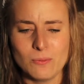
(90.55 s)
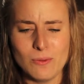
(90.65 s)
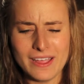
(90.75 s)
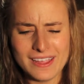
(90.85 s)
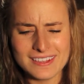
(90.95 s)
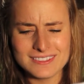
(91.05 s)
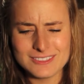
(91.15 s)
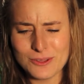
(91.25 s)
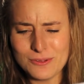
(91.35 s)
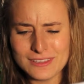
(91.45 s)
What?
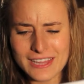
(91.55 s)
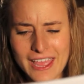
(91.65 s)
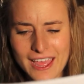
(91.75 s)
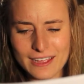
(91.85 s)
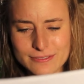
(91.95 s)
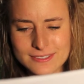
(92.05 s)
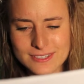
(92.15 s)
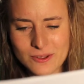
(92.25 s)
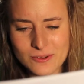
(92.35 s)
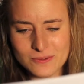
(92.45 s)
Don't laugh.
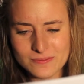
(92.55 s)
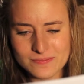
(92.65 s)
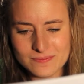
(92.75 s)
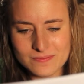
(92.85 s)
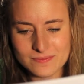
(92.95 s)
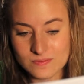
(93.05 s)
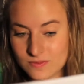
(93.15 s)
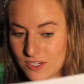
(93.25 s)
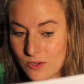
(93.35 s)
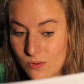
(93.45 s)
So,
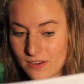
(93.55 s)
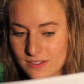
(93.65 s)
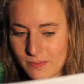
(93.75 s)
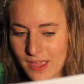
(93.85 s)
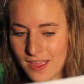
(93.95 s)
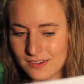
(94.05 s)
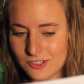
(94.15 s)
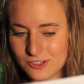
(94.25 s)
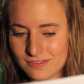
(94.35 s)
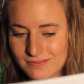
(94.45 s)
do you want to
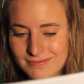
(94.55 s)
match?